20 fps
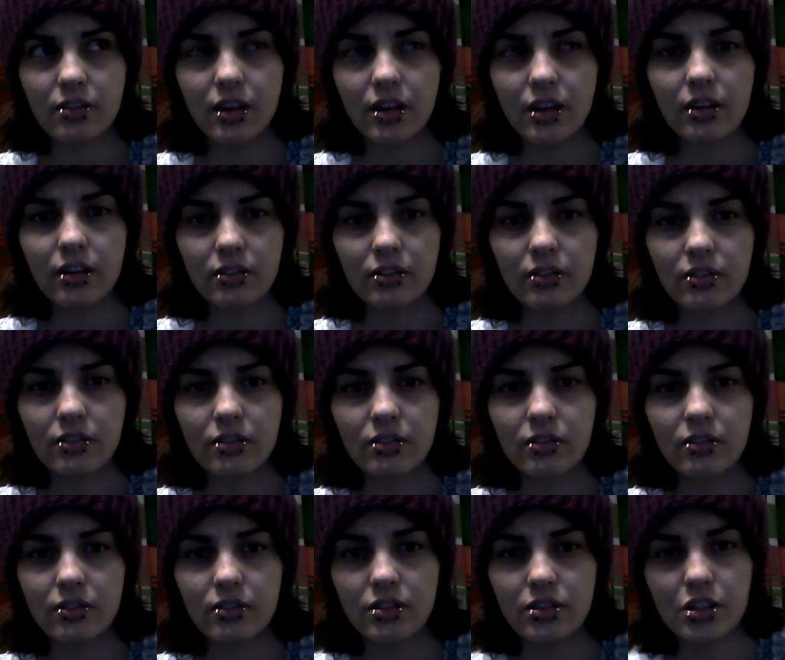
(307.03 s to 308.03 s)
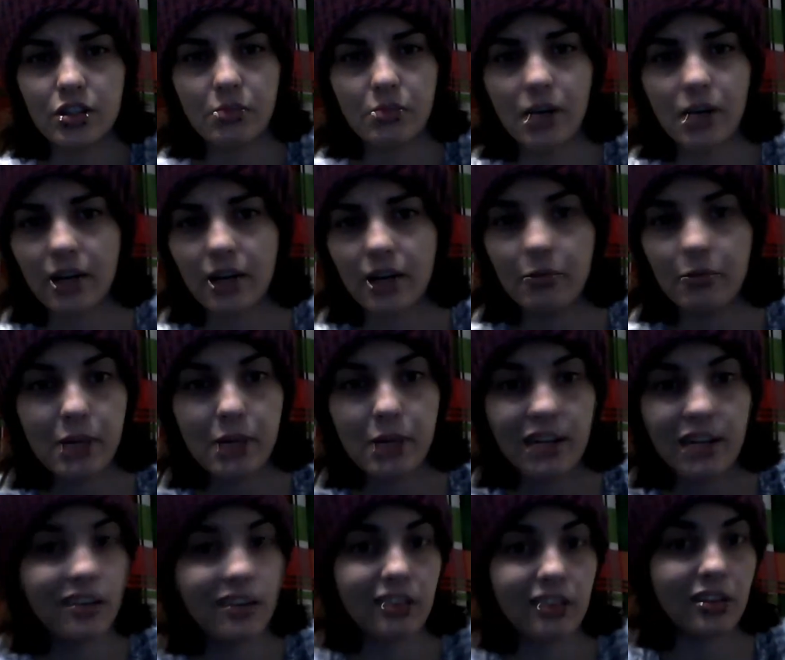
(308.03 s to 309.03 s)
Yeah. She might have
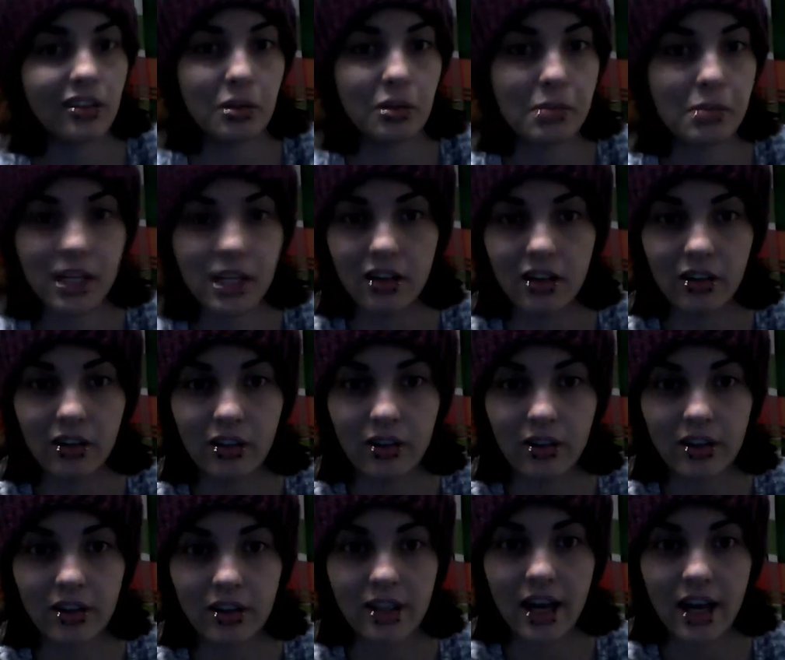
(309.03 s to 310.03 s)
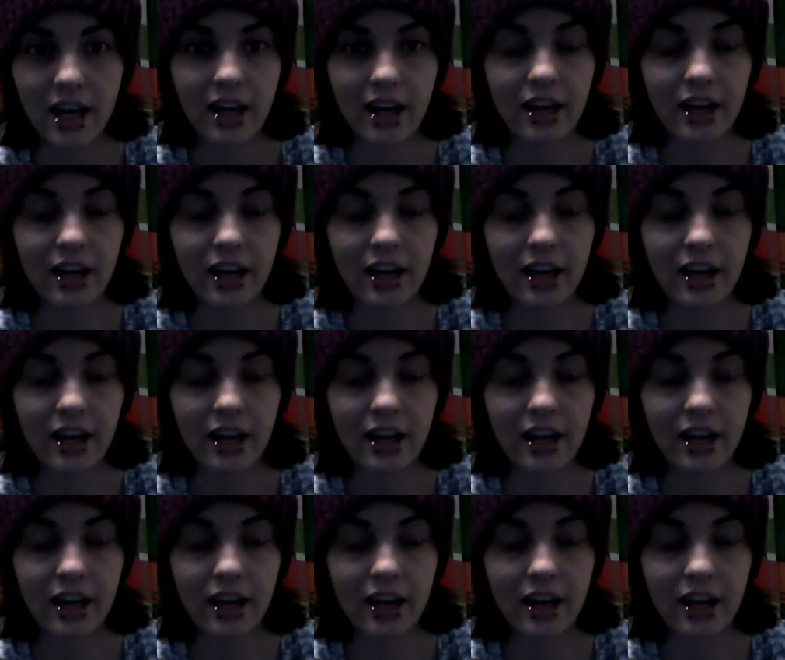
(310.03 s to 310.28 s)
been a little bit younger than that,